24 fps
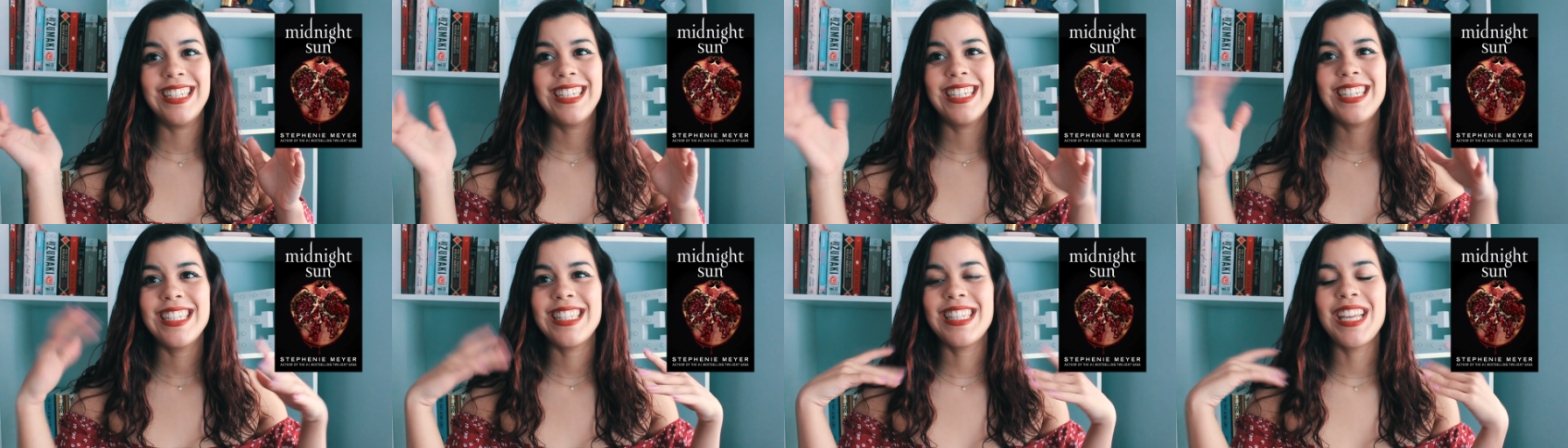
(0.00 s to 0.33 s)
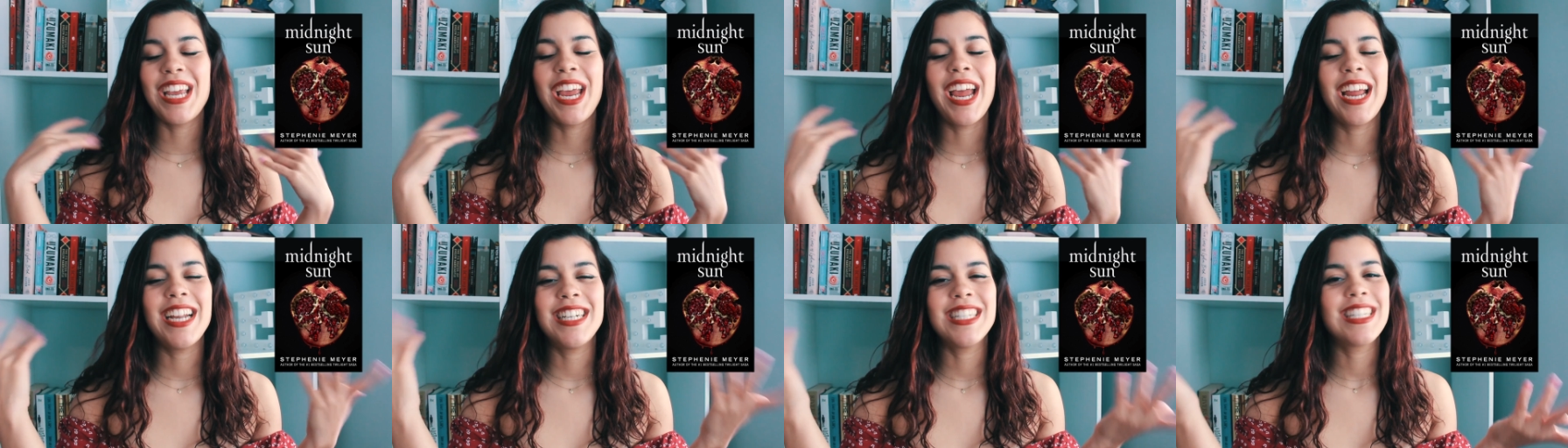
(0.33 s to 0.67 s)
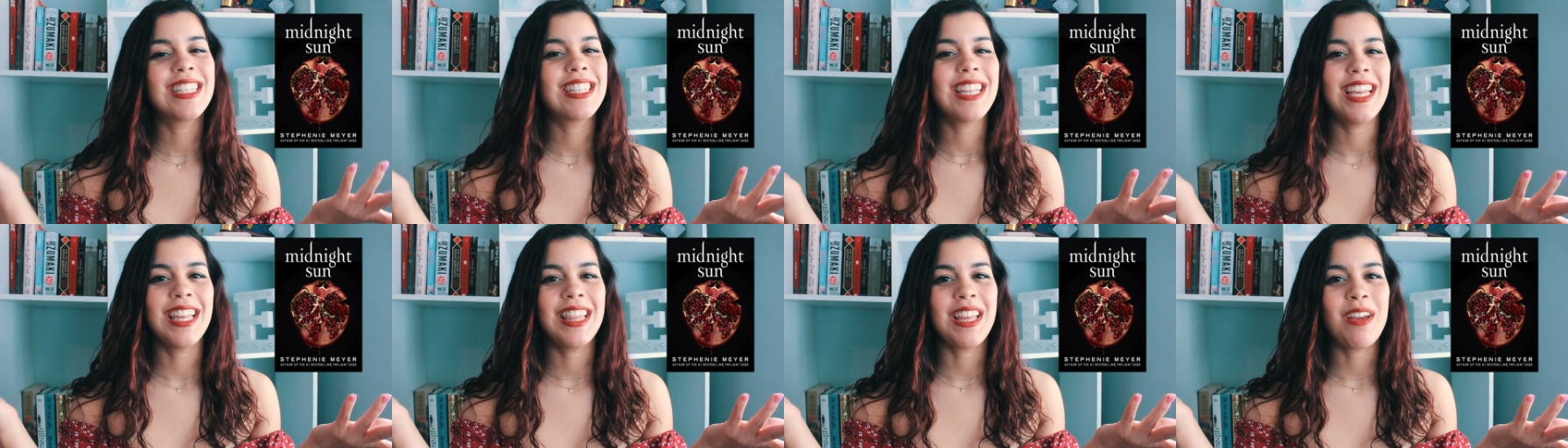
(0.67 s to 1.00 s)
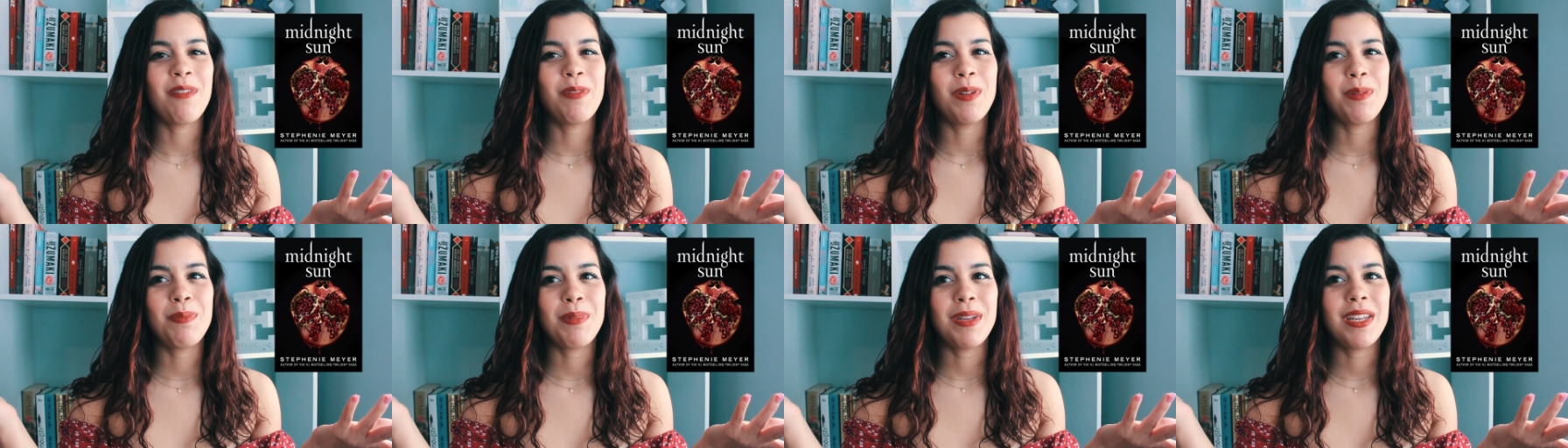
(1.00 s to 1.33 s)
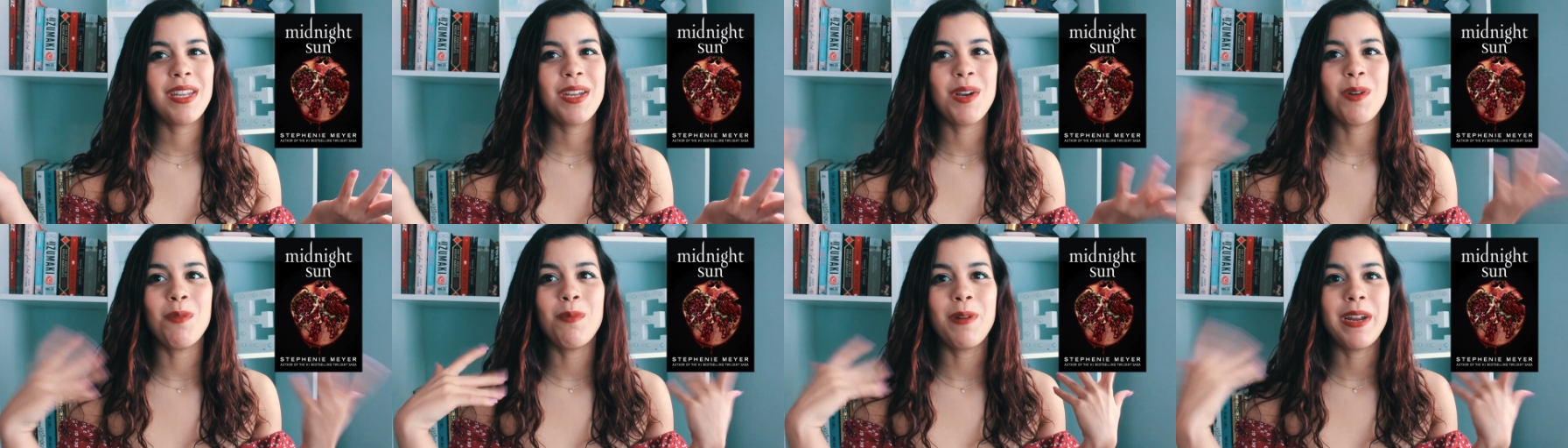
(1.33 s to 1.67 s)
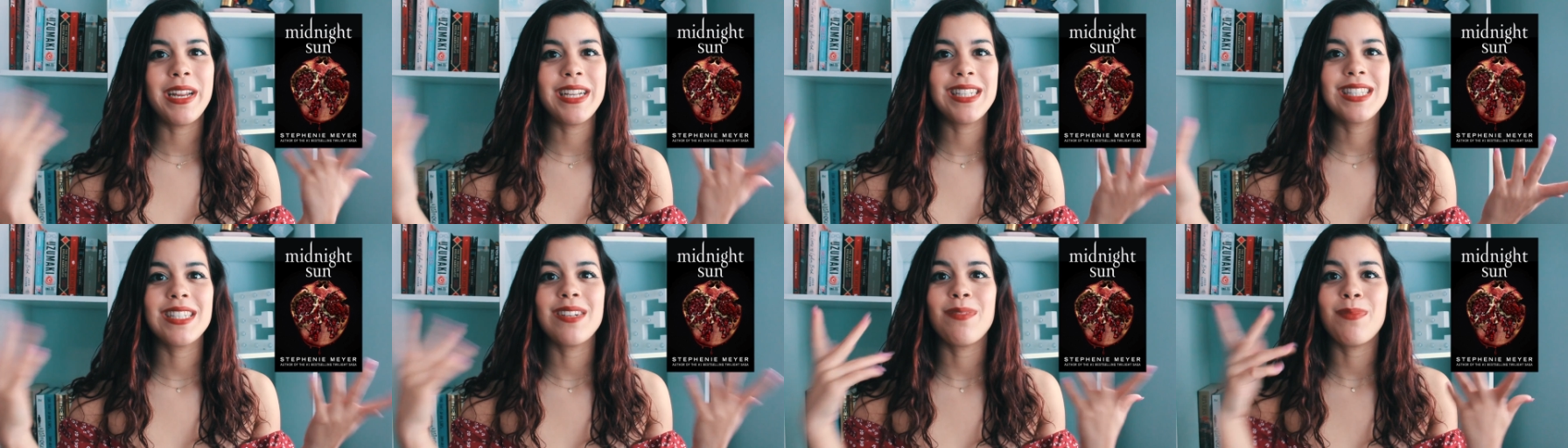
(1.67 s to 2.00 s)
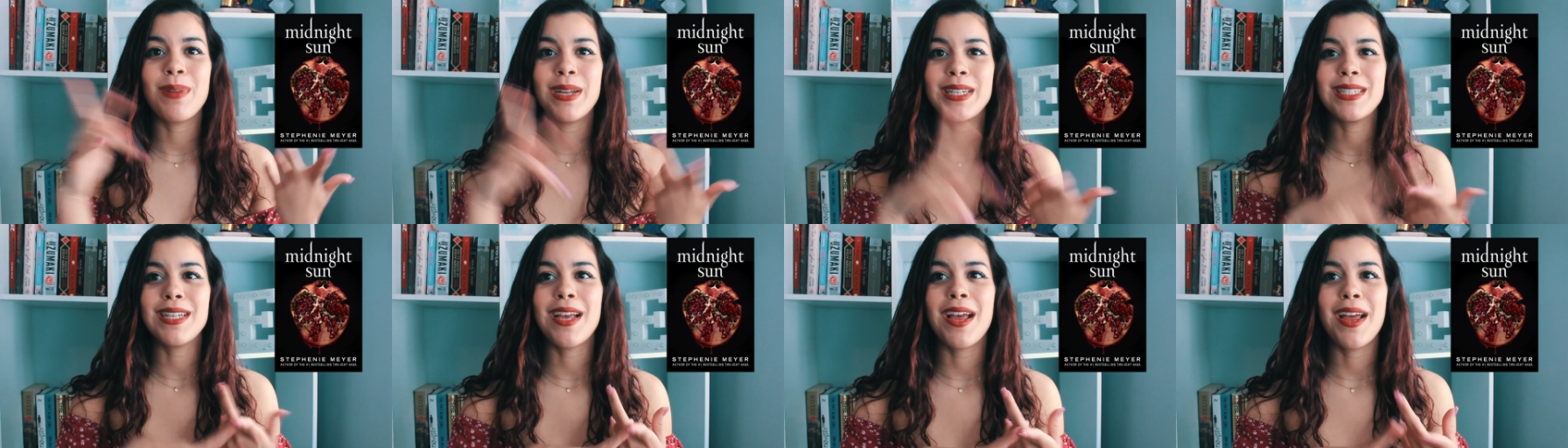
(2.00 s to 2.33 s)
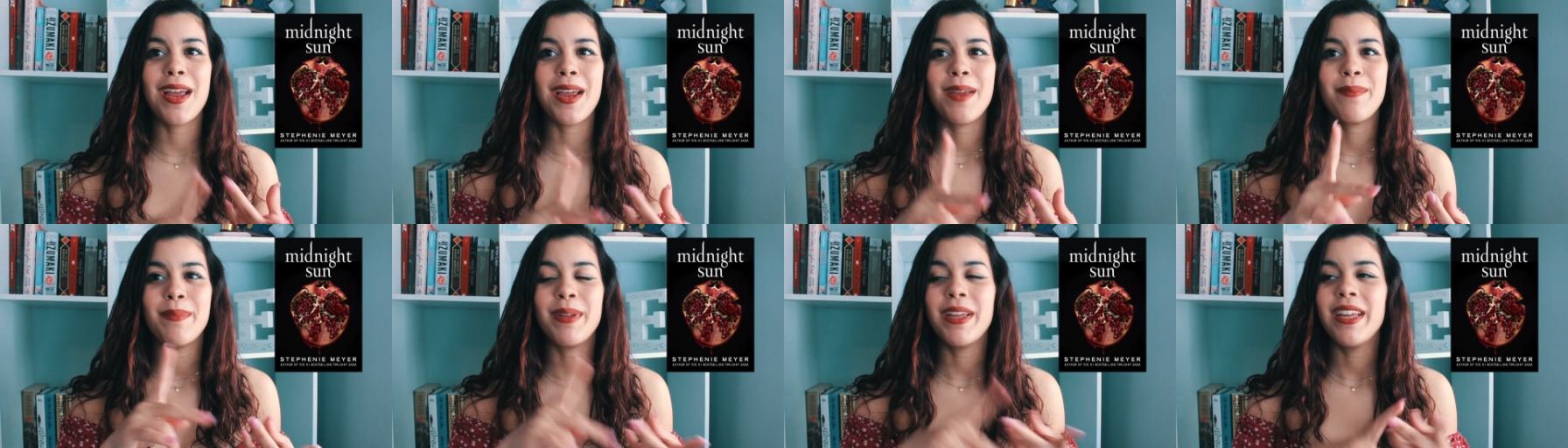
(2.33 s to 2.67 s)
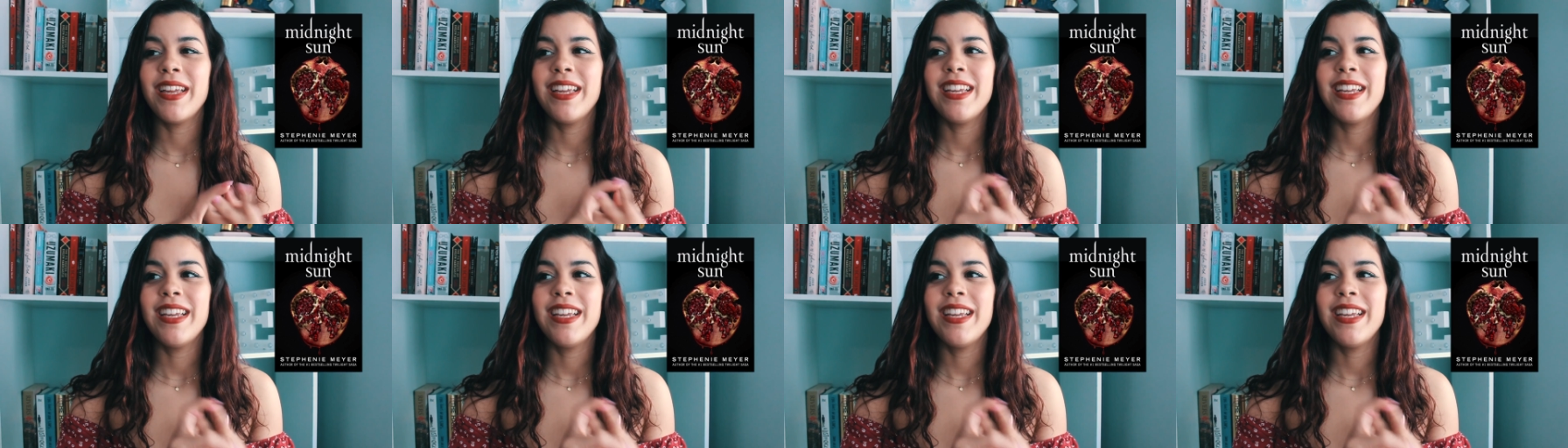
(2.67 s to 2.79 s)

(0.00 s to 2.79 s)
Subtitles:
because I just think that would be a waste of my time